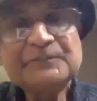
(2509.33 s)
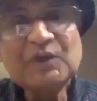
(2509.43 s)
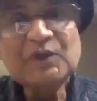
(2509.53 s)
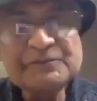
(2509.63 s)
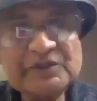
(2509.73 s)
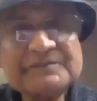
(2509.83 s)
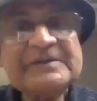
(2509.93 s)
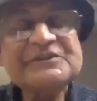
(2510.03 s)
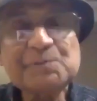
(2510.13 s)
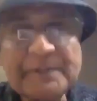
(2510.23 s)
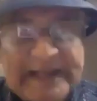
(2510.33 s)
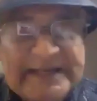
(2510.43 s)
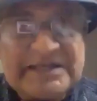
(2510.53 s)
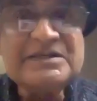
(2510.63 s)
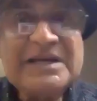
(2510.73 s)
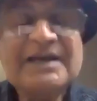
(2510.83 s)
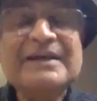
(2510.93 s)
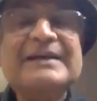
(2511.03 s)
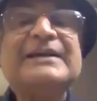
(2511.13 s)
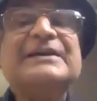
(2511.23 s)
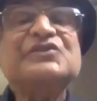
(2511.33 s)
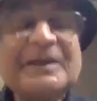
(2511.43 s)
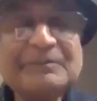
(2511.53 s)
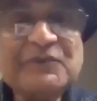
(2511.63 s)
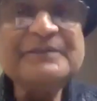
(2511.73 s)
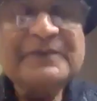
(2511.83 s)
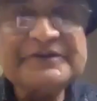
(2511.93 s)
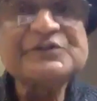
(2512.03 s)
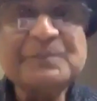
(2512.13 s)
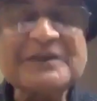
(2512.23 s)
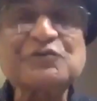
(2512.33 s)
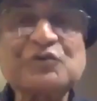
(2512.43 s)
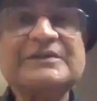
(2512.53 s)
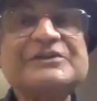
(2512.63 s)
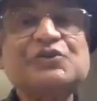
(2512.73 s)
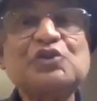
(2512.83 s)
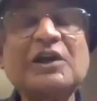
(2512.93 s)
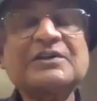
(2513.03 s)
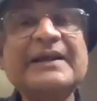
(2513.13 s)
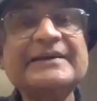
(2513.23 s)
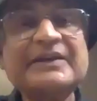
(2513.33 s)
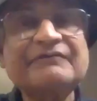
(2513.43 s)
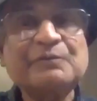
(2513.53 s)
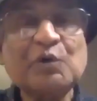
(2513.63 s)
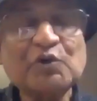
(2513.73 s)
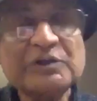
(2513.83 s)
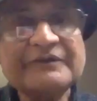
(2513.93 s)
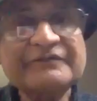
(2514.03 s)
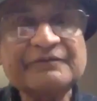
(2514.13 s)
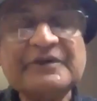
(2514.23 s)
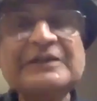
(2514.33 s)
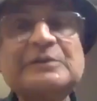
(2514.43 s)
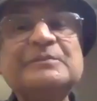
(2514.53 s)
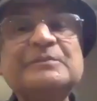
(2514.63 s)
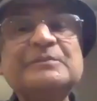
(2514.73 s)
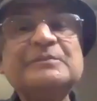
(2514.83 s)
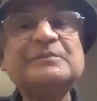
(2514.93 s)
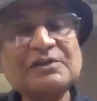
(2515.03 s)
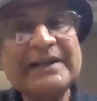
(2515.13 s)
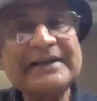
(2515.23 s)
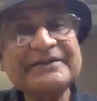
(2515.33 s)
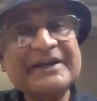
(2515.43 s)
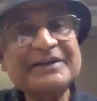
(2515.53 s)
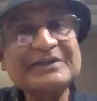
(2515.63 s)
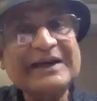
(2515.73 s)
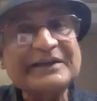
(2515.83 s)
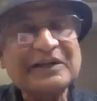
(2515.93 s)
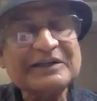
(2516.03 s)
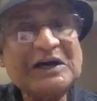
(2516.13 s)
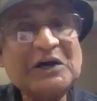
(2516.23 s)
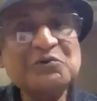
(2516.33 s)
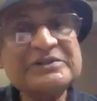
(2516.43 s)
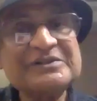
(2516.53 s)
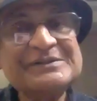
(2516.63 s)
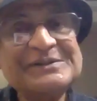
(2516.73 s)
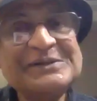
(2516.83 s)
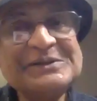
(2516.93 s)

Observer's brain is something very special. It's not like a photographic film. It's not like a Geiger counter.